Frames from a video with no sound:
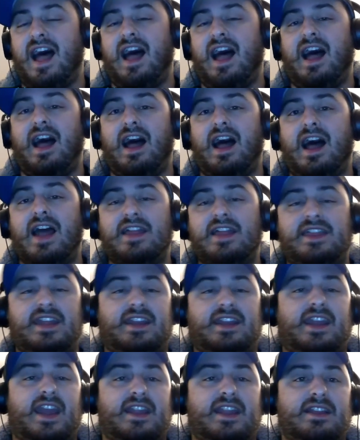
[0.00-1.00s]
I think
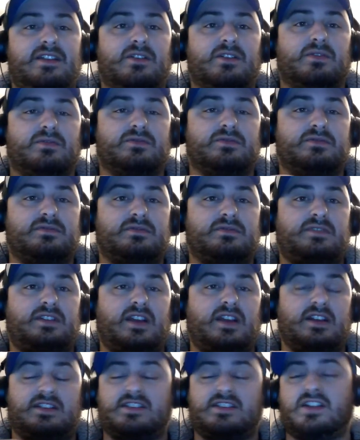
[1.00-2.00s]
Gandy-Golden
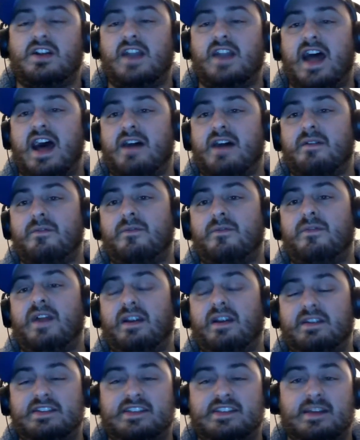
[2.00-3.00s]
could start out
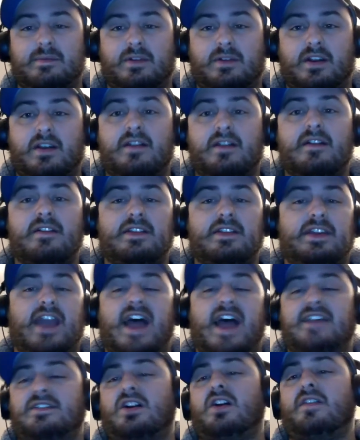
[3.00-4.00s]
very similar. He
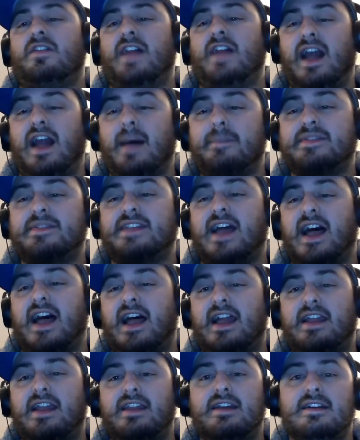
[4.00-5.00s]
has all that
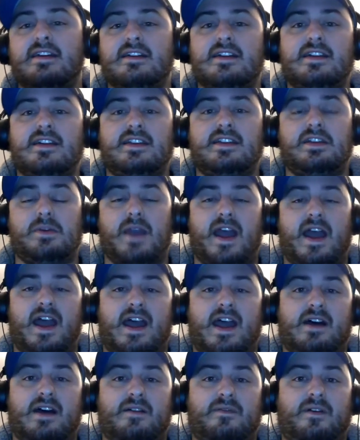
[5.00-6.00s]
upside. You
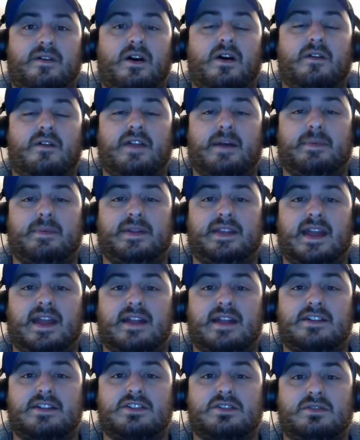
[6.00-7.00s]
have all that
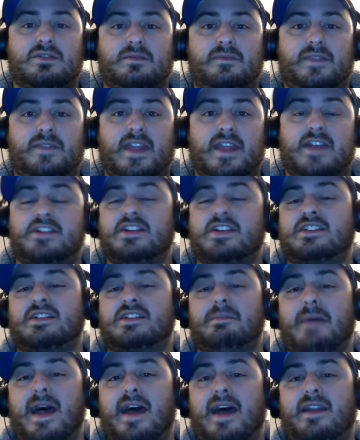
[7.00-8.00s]
potential. It's just a
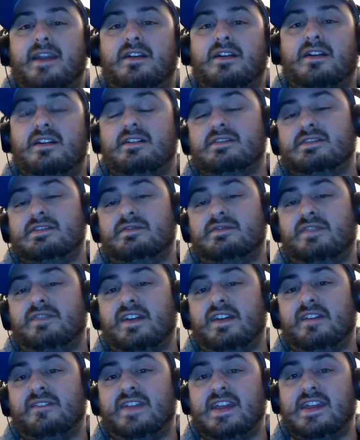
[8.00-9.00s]
matter of
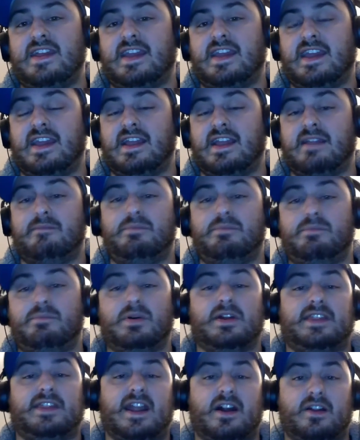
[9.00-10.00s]
if he can
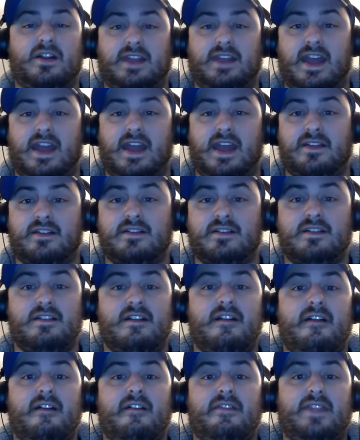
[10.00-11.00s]
put that all together.
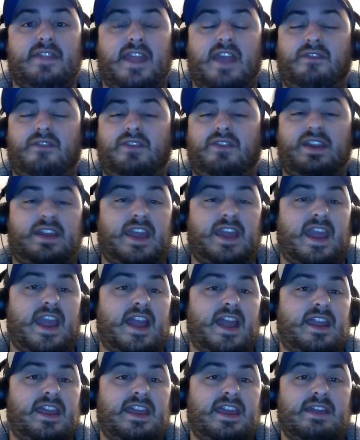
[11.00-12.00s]
If he
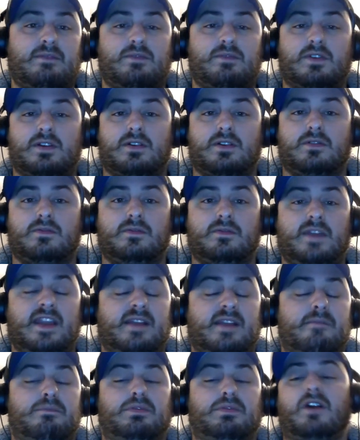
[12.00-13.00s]
can, he
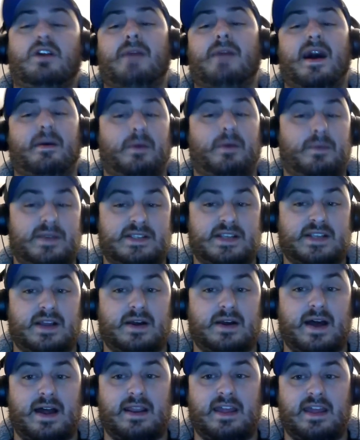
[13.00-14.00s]
can blow by what we
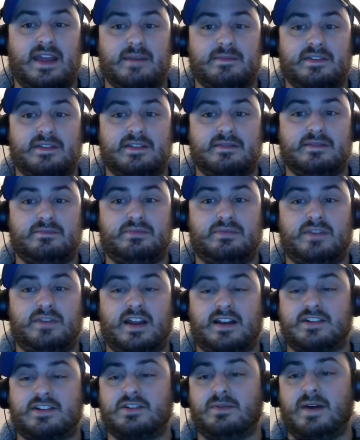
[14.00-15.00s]
saw out of him
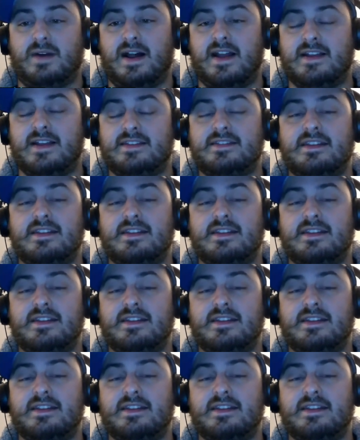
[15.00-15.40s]
production-wise.